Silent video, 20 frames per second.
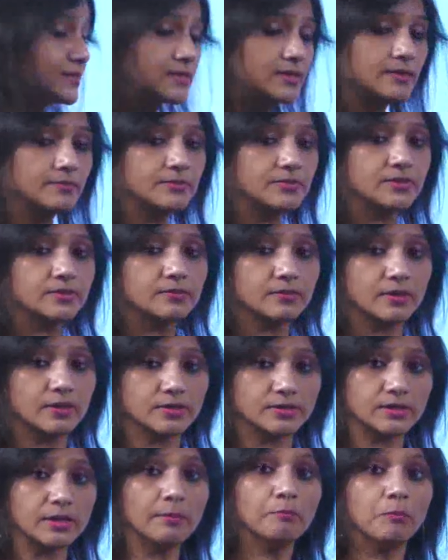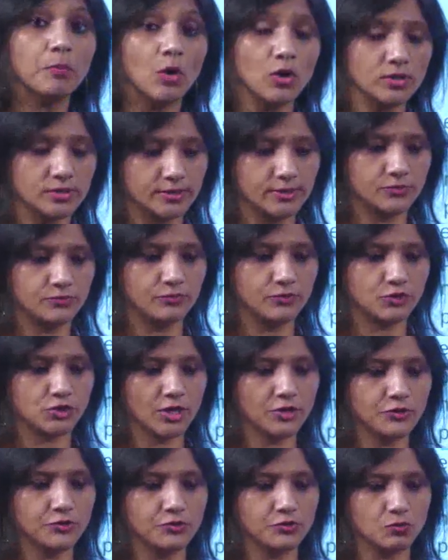some, uh, some pauses which
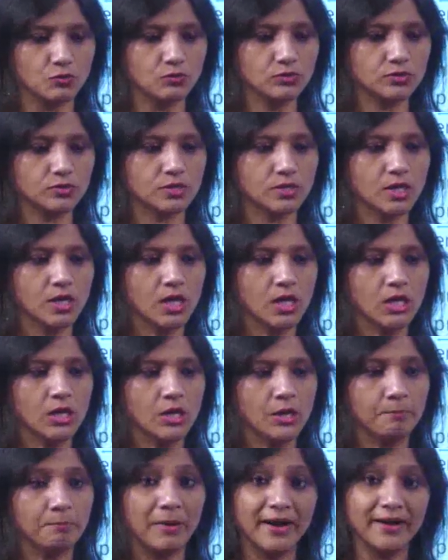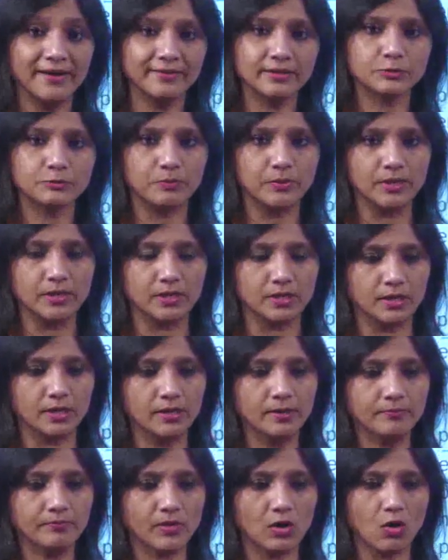are used by the
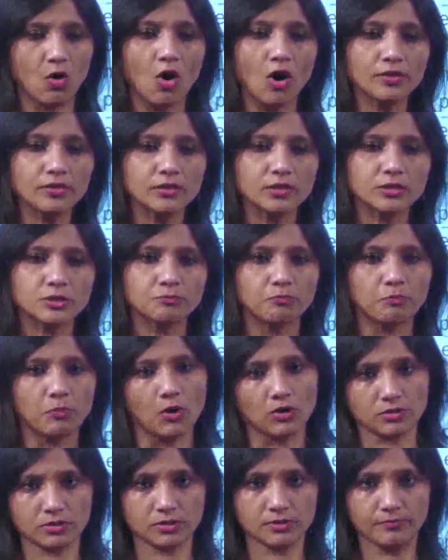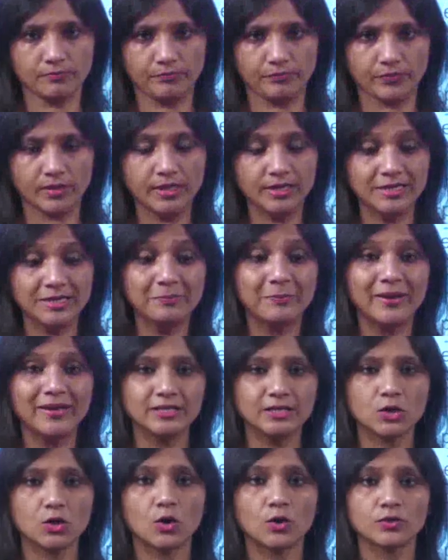speaker on the spot
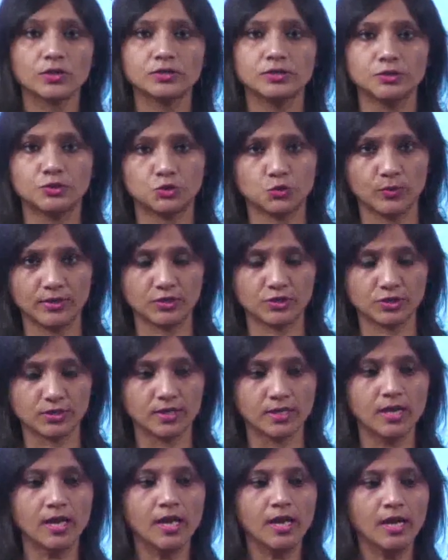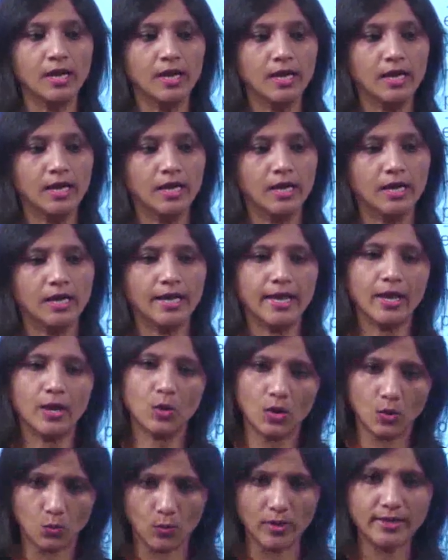depending on the situation.
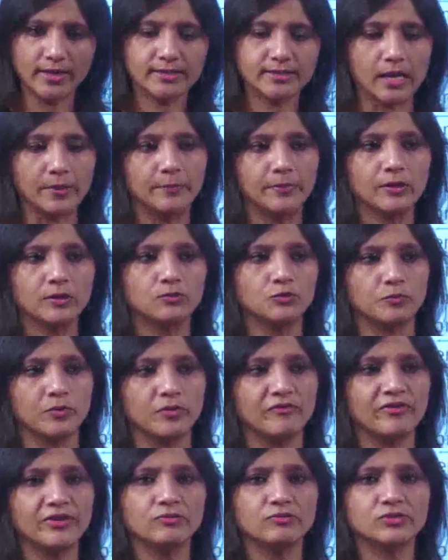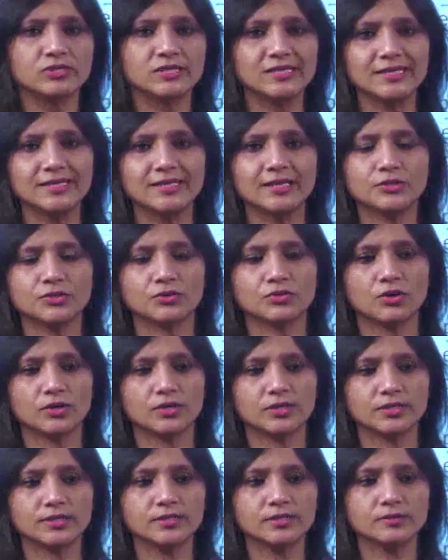One example could be when you see that your
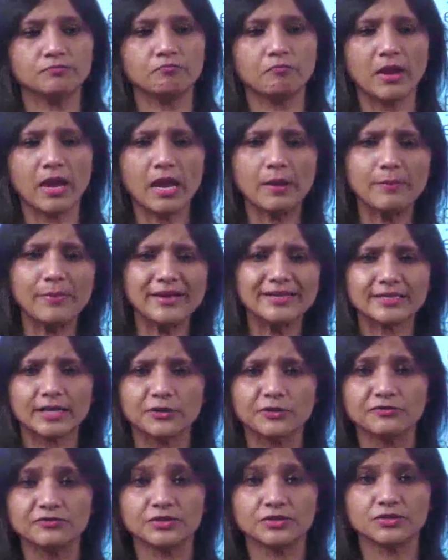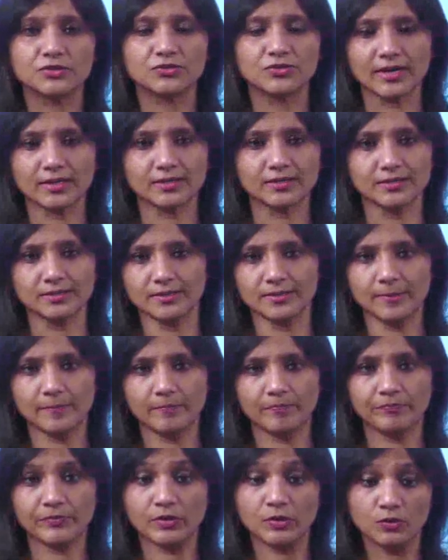audience maybe is kind of distracted,
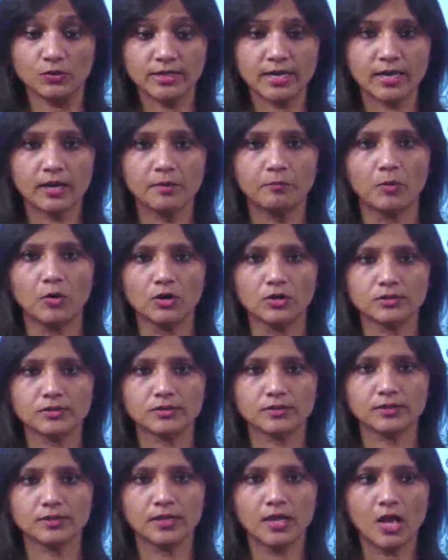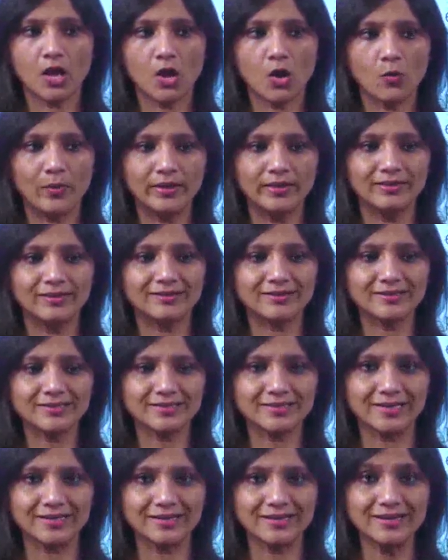you take a pause. When there is
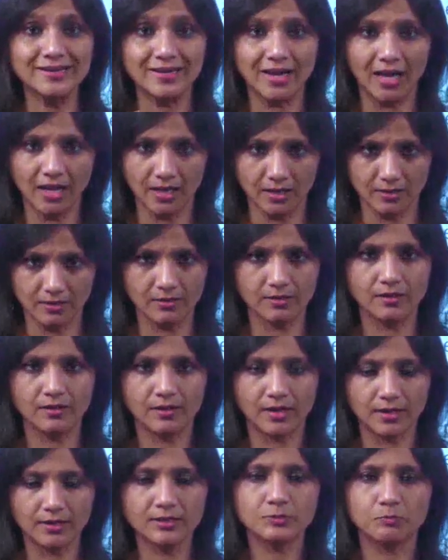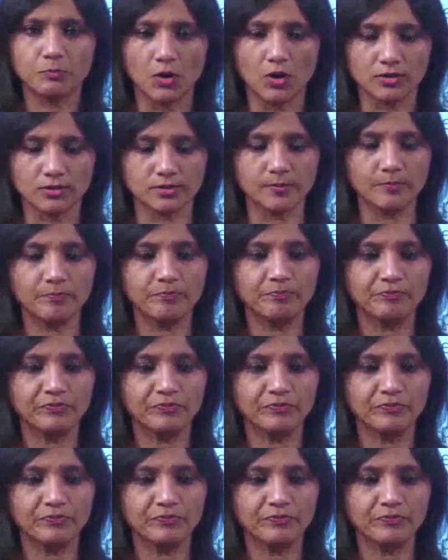sudden lull, lull is pause,